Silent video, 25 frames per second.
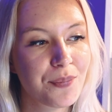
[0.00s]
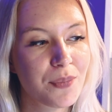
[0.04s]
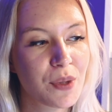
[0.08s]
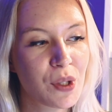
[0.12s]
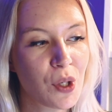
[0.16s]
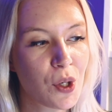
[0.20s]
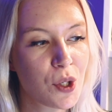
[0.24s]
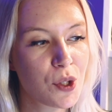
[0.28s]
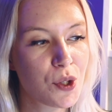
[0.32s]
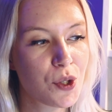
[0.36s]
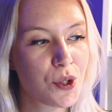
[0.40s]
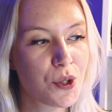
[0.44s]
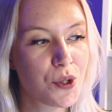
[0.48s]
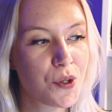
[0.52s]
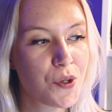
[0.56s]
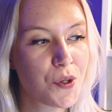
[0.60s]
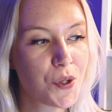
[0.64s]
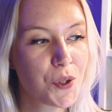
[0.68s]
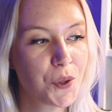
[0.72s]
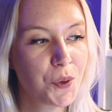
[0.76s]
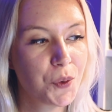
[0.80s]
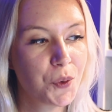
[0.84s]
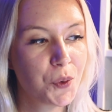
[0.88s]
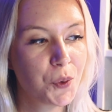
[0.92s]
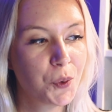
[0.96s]
not
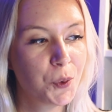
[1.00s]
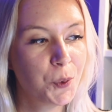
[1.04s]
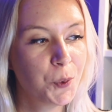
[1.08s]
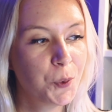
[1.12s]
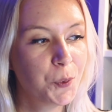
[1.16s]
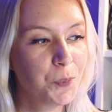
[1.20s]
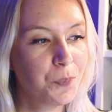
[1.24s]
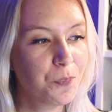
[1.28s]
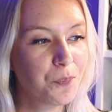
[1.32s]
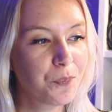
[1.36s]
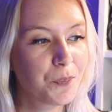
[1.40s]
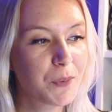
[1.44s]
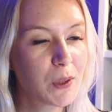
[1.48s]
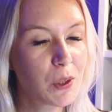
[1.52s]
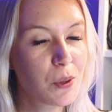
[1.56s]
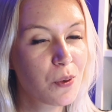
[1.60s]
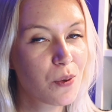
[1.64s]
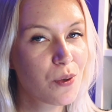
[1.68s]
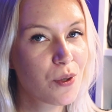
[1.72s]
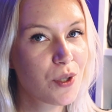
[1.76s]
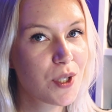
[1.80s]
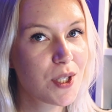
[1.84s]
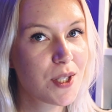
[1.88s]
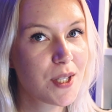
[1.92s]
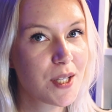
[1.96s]
to
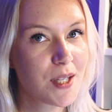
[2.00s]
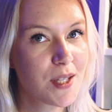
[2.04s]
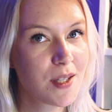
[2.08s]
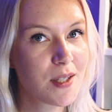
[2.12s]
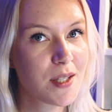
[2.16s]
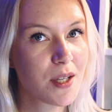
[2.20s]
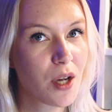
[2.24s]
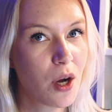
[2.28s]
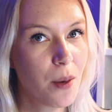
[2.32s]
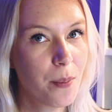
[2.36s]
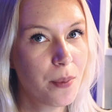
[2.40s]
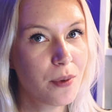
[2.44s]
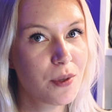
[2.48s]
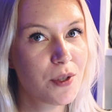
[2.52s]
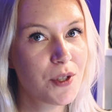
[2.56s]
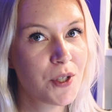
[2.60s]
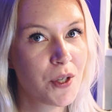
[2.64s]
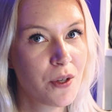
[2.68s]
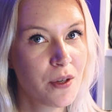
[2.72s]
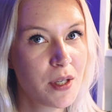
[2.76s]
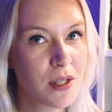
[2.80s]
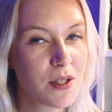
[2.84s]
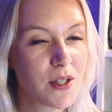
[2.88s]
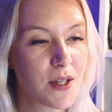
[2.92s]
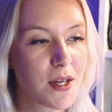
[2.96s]
lose this
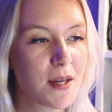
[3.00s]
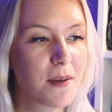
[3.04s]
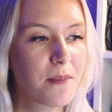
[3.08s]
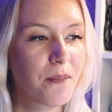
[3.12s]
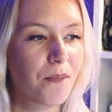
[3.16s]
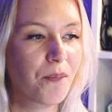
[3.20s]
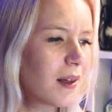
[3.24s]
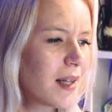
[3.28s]
opportunity.